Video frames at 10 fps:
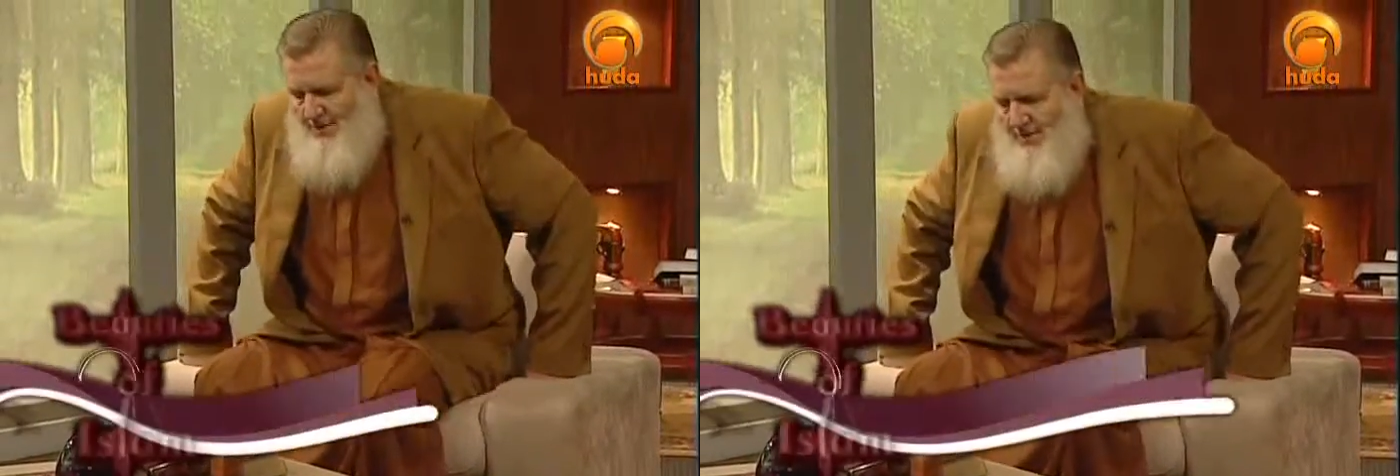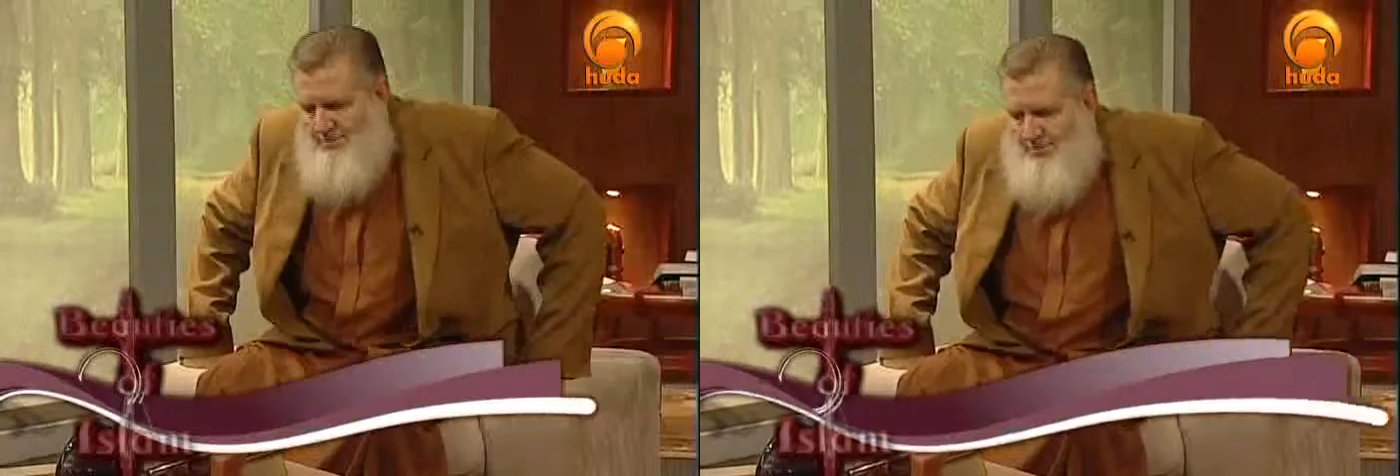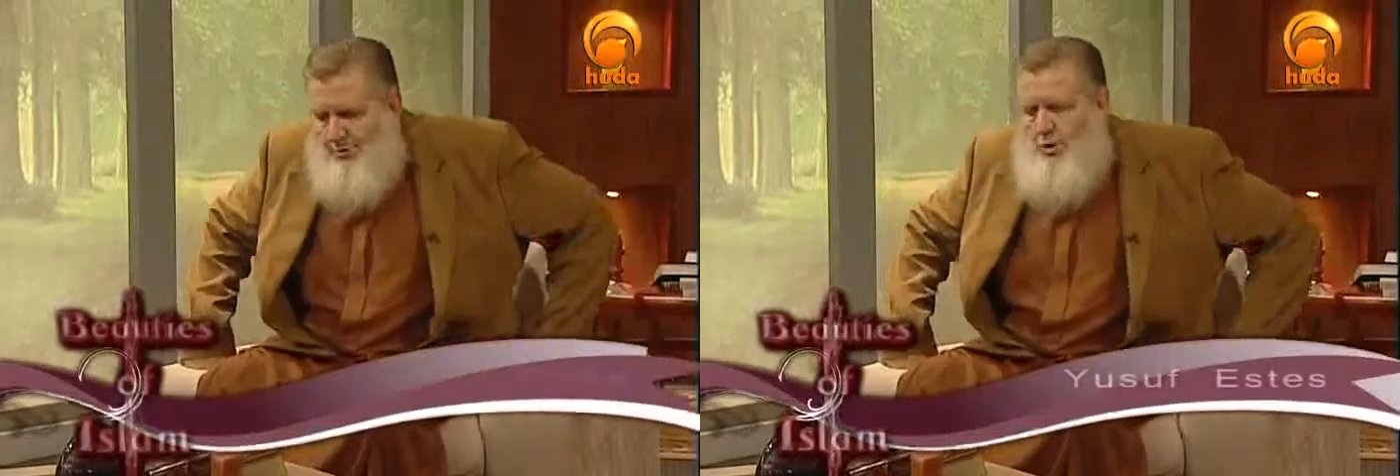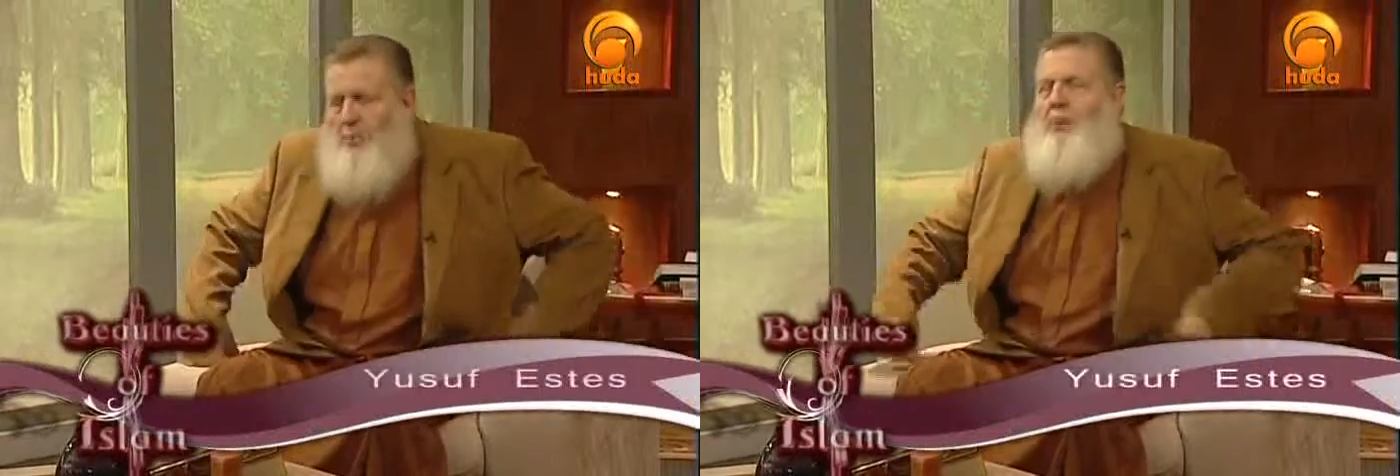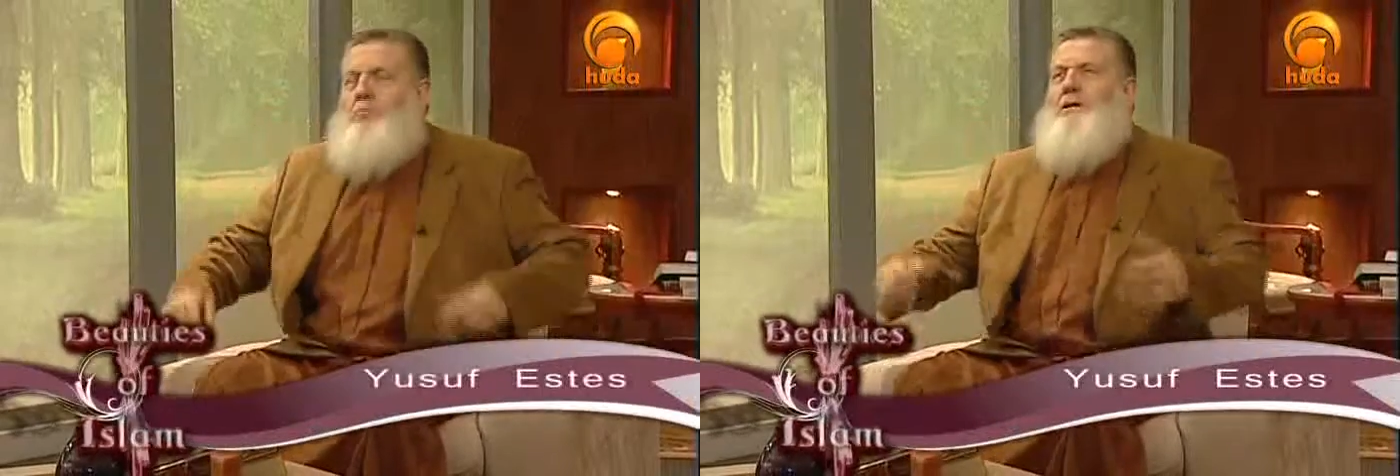episode, talking
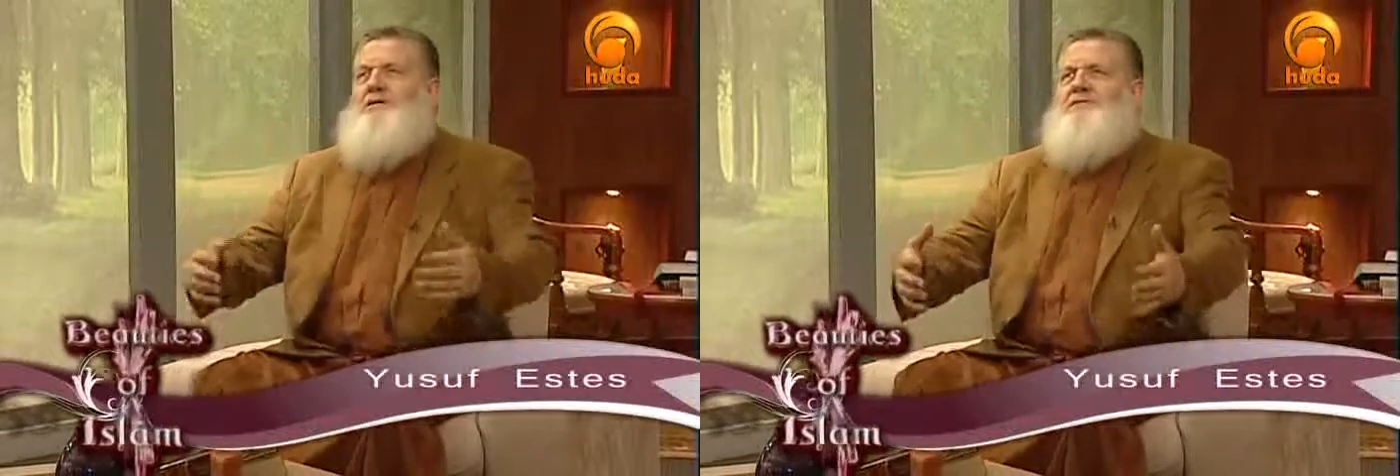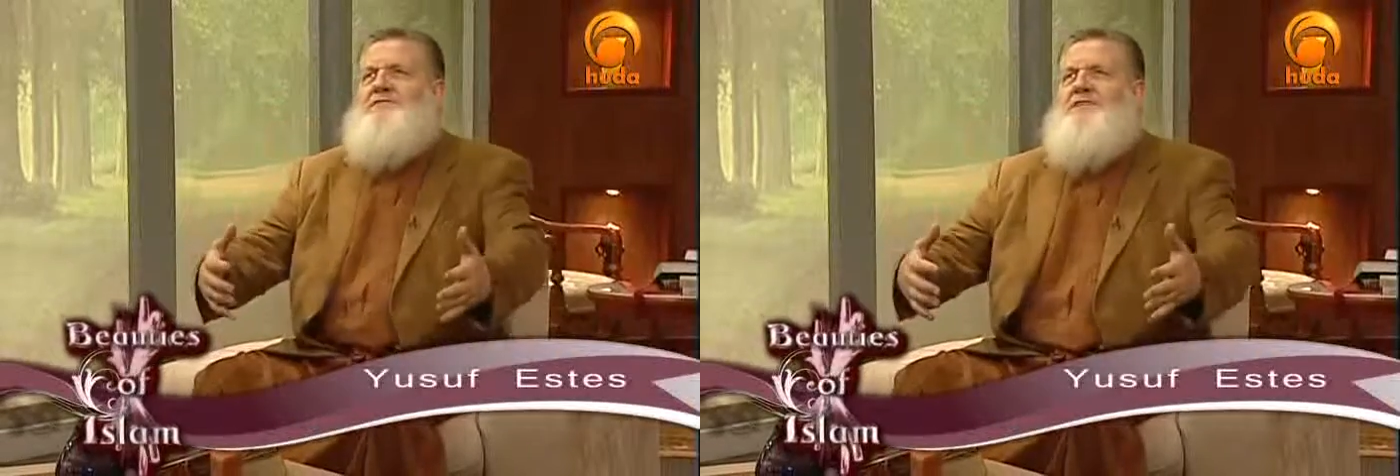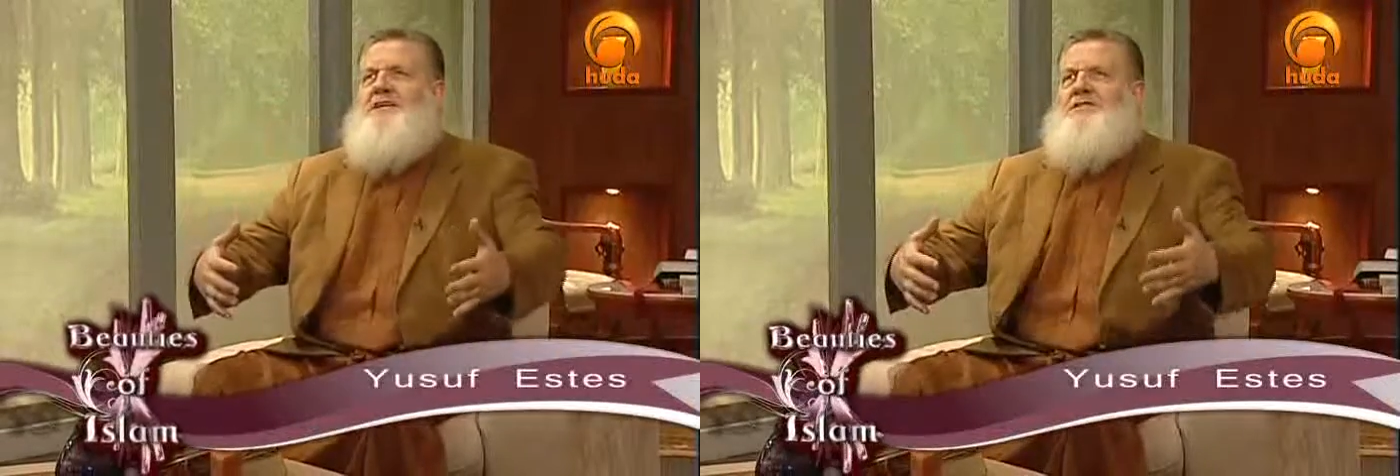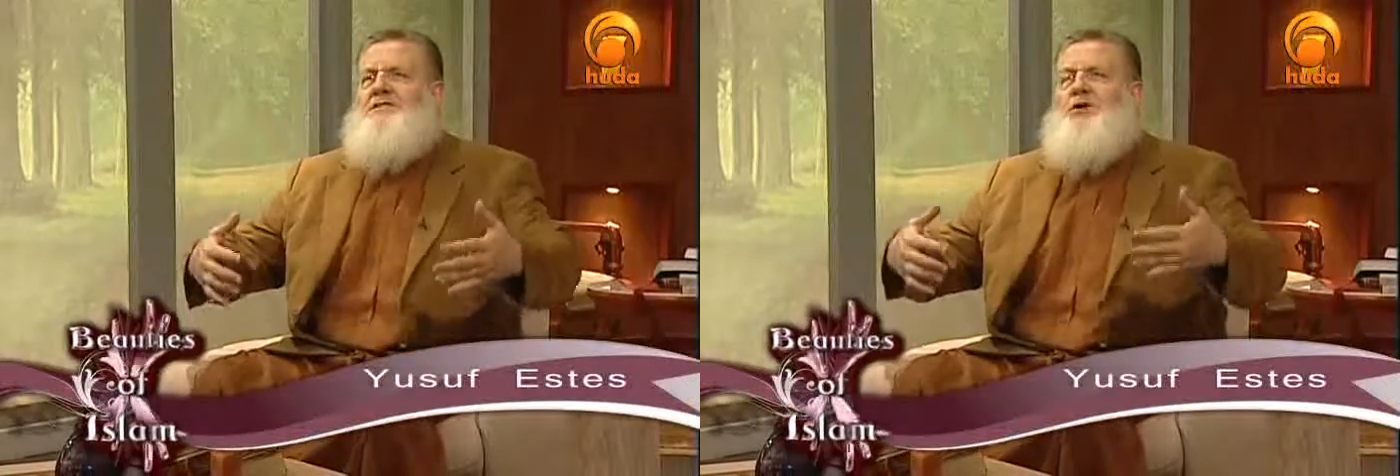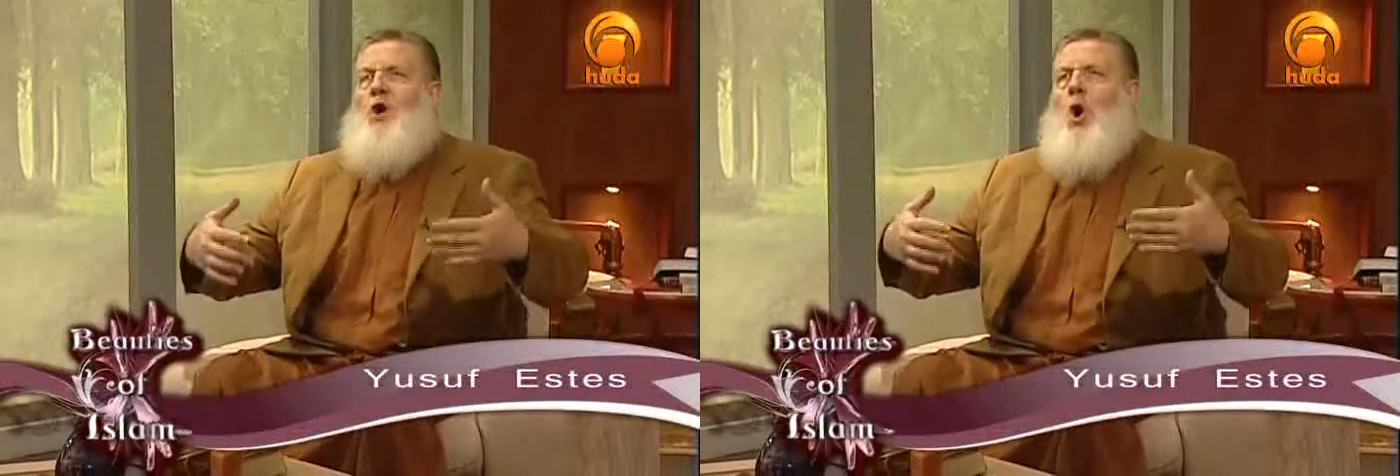about preservation